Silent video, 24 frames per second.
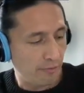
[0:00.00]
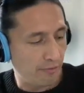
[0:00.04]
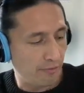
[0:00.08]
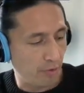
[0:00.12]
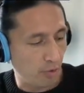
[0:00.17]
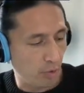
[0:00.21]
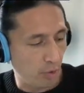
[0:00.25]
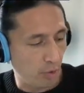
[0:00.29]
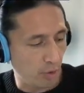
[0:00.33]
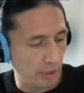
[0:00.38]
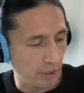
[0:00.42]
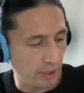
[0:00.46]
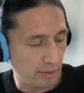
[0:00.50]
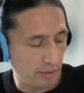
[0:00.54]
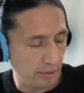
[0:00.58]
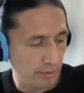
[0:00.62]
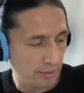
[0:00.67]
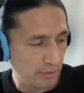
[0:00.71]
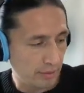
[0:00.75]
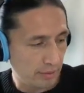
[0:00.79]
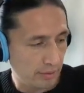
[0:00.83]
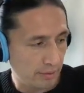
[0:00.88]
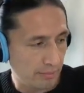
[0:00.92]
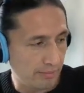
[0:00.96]

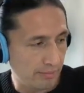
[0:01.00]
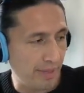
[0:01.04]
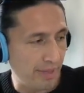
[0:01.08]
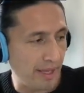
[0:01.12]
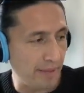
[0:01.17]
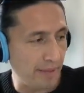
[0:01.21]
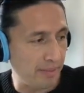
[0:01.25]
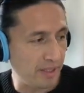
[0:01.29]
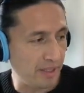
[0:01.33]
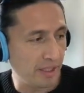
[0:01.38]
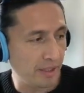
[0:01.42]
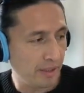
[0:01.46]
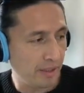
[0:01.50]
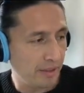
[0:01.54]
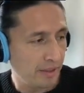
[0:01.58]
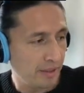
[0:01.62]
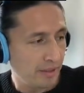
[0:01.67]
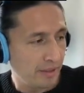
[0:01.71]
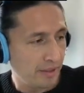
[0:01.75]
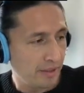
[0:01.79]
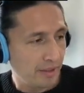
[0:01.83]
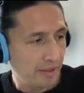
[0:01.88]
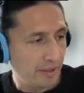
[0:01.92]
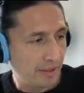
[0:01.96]
for maybe
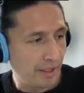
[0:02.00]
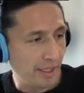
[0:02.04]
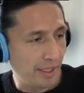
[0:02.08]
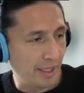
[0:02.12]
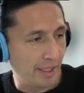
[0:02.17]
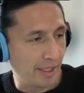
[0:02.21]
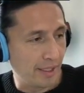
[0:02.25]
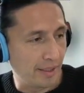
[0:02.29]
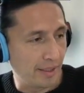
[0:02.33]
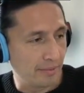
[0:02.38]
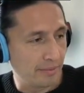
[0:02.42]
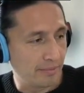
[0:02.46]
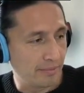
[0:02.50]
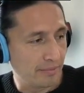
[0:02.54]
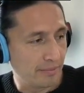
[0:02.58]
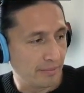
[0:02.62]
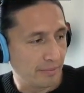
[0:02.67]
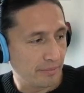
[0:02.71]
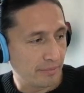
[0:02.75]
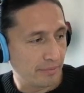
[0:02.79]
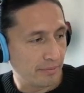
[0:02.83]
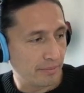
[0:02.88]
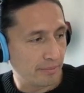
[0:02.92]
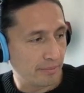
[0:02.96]
um,
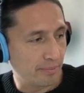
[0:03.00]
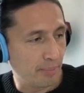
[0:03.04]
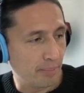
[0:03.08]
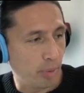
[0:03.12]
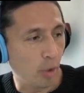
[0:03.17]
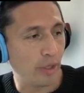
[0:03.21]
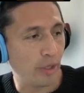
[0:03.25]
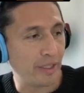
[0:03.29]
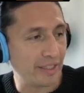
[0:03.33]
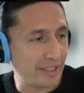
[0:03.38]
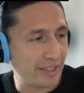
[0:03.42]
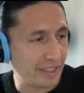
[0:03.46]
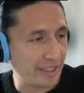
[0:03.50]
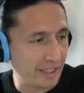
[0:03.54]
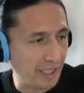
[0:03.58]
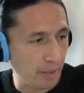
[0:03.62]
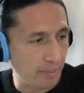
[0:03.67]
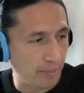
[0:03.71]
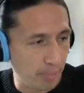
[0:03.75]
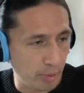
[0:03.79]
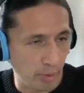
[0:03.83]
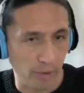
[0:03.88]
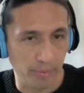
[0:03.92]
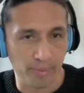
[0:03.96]

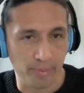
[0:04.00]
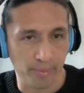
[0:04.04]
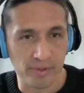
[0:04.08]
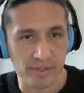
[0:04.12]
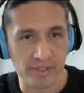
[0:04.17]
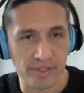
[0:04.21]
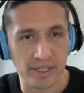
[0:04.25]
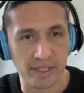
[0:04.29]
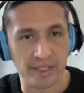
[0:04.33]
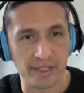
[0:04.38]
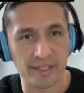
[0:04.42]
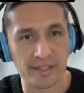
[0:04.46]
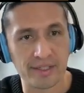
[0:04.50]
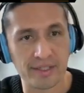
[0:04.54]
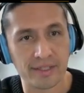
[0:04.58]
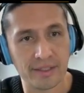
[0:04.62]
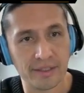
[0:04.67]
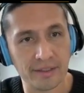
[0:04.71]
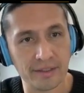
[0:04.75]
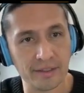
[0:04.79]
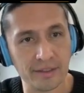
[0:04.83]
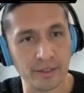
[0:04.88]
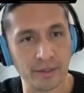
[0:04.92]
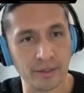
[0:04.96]
political
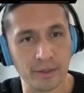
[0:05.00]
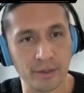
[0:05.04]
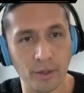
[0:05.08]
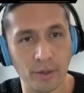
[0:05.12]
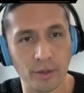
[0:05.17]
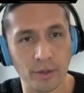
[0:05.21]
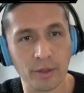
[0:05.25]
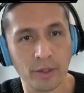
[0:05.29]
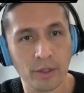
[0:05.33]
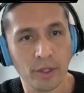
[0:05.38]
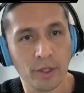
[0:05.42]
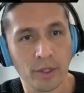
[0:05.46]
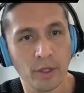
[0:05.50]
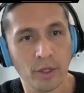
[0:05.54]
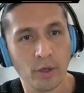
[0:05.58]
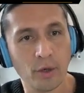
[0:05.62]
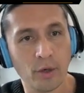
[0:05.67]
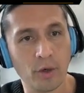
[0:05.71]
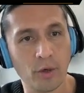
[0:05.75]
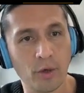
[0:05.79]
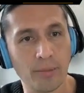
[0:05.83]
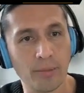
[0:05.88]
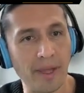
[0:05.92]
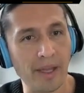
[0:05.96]
purposes,
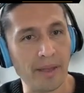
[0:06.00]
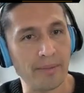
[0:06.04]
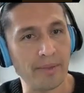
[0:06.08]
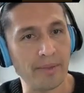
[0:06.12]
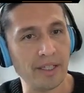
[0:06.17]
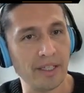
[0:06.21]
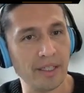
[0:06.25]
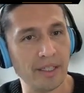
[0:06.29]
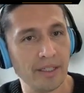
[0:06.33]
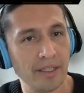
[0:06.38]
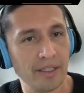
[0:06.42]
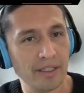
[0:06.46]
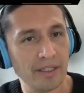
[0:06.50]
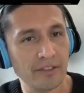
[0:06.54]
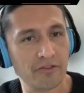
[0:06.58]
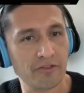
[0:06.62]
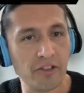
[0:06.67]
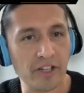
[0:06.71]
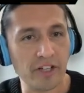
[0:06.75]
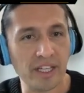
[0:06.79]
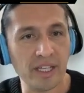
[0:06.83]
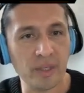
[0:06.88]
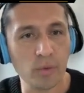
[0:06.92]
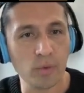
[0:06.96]
or maybe
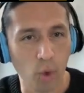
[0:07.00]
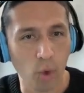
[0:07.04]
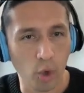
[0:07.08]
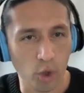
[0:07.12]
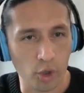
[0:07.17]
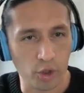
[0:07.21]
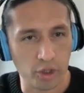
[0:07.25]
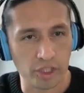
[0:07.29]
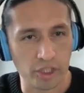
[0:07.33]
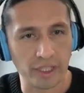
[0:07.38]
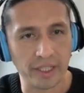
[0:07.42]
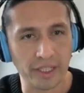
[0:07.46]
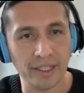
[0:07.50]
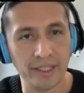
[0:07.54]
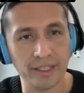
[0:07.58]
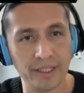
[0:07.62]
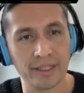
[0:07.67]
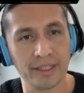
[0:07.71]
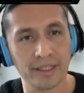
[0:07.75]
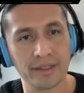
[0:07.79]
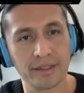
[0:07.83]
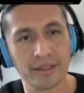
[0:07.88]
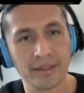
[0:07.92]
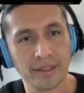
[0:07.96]

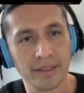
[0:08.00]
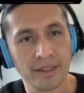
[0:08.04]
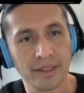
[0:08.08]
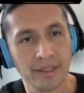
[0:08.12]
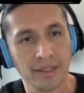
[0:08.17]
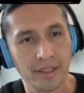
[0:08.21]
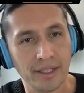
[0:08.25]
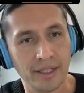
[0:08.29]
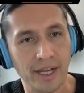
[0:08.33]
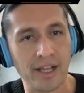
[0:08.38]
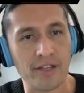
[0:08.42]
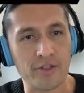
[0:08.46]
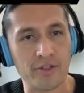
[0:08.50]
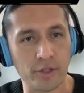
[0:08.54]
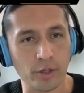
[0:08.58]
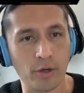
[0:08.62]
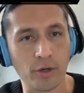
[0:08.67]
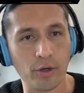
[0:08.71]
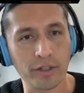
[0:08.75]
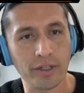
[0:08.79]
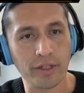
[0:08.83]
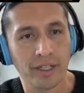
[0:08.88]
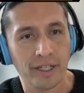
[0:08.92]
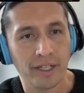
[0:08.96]
greenwashing and
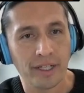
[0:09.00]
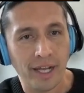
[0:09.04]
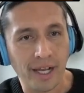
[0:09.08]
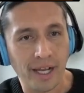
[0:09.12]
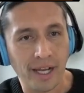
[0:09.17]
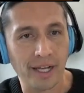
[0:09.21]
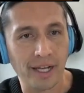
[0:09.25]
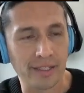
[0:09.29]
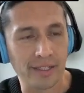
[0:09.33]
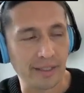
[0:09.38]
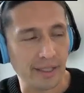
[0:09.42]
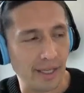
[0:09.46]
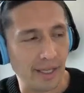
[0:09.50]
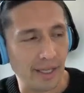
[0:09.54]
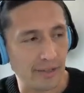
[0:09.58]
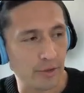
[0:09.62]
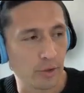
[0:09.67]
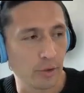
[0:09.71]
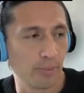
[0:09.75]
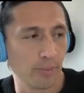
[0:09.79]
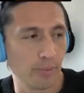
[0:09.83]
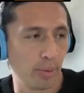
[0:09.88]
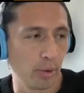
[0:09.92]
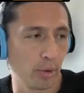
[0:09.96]
so on. And
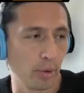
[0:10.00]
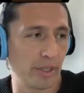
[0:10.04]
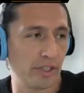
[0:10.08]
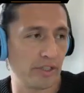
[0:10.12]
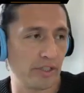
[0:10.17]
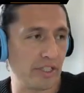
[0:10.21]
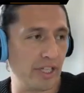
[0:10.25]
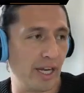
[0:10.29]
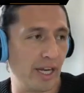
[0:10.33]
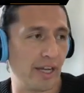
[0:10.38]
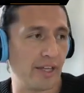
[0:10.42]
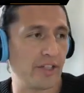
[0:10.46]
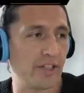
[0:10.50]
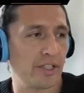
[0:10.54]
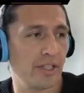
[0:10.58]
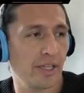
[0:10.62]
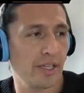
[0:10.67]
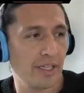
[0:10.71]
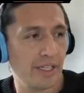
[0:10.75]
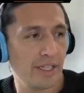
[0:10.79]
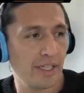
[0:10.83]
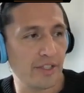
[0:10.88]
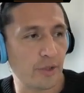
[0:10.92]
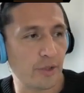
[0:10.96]
as you put it, Josh,
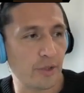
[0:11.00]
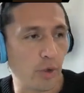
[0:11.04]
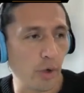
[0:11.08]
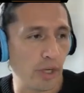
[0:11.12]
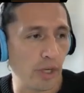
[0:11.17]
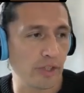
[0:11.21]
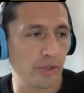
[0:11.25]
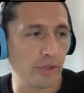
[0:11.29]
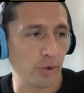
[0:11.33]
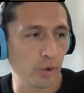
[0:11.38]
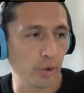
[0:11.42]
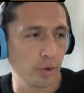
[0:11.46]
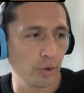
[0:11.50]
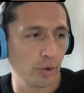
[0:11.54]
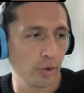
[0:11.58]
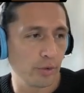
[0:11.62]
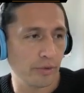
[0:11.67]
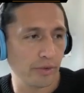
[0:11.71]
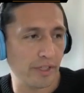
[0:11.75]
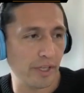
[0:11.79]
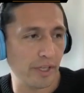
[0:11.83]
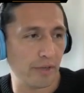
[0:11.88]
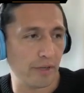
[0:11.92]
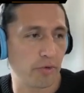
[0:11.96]
is going
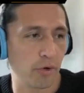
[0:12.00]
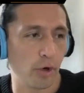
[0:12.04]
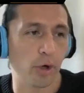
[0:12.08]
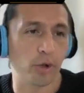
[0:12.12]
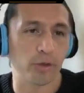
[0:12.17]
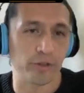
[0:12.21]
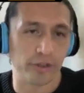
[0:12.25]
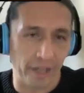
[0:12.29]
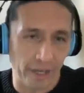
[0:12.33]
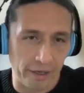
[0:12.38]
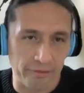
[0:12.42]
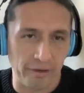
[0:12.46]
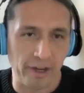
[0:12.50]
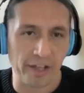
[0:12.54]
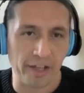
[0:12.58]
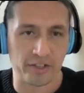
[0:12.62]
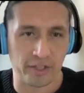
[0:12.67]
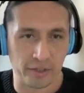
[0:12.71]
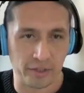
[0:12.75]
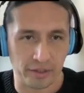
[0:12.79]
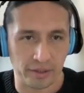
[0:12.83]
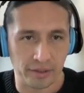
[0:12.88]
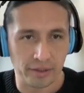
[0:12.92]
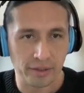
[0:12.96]
to the wrong
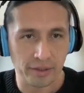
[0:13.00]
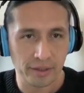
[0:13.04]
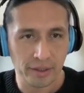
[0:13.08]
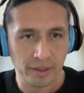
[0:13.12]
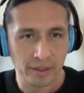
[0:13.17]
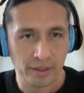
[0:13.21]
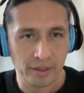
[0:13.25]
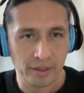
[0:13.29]
direction